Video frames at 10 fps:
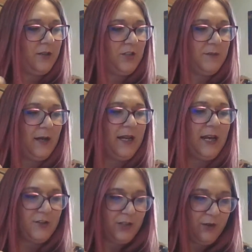She's mine.
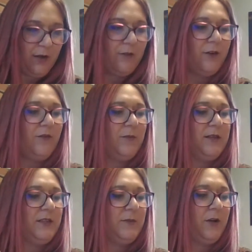Ashley Gregory from
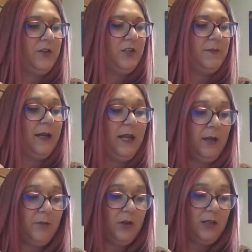Lizzie's party. She's mine.
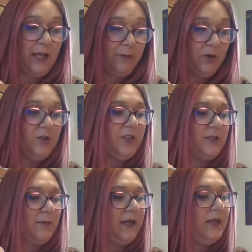Amber Clymer.
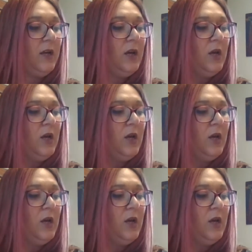She's mine.